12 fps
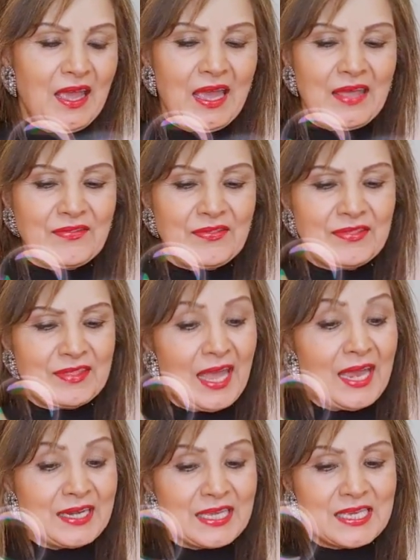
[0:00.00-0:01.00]
And
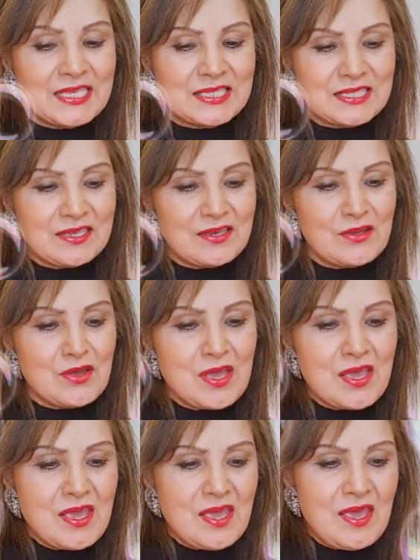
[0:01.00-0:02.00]
that is a,
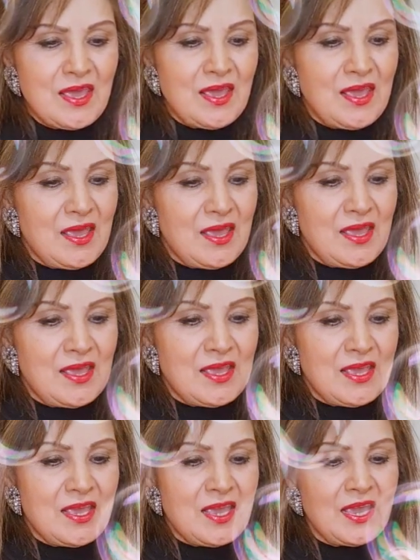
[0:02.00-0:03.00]

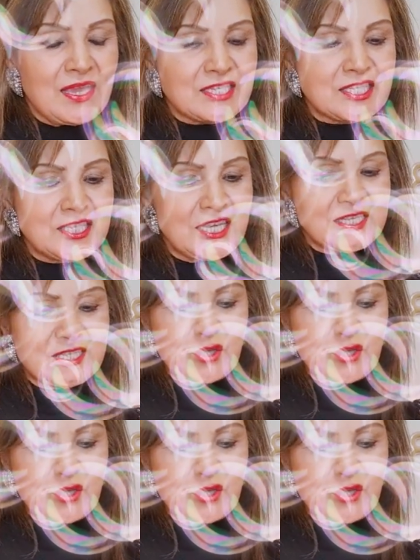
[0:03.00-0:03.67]
it says,